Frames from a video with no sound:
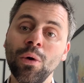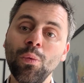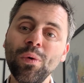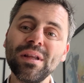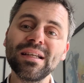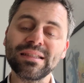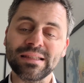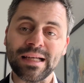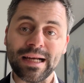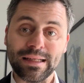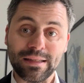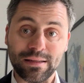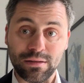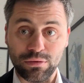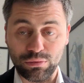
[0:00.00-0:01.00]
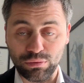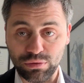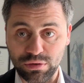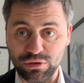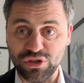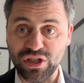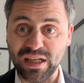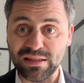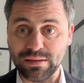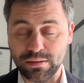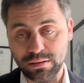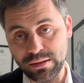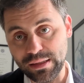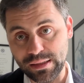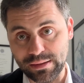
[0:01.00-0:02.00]
We decided to suggest
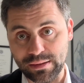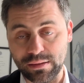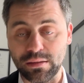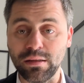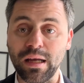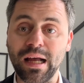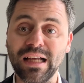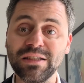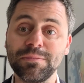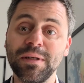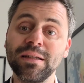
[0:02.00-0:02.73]
this husband